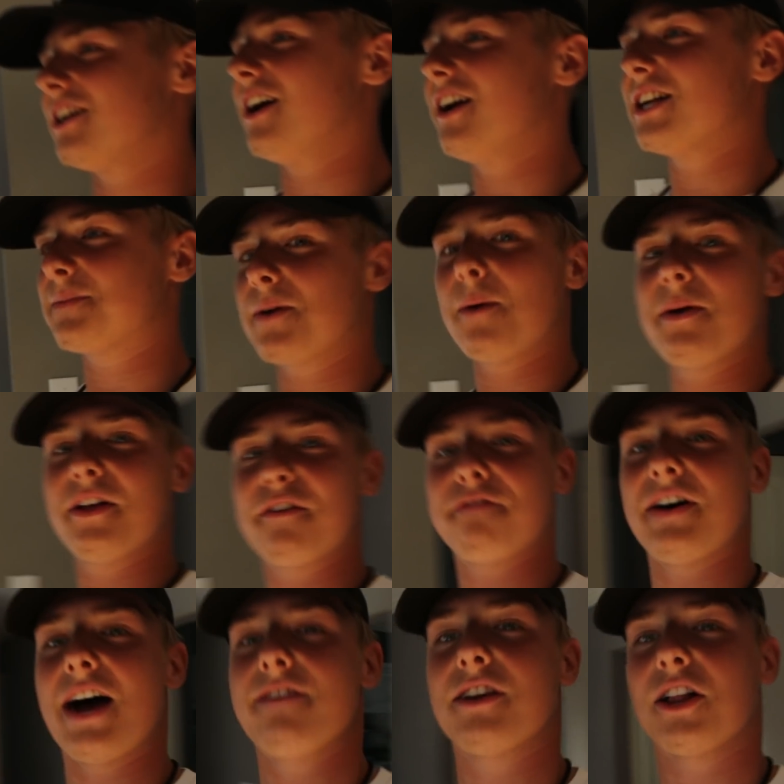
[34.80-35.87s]
there. It's probably like
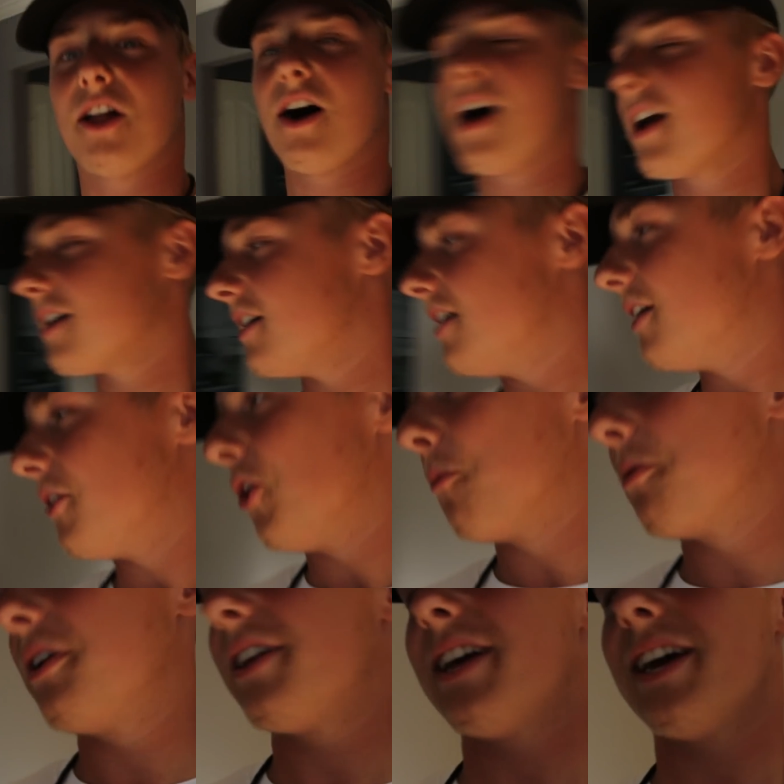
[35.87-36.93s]
5 o'clock. Hoping to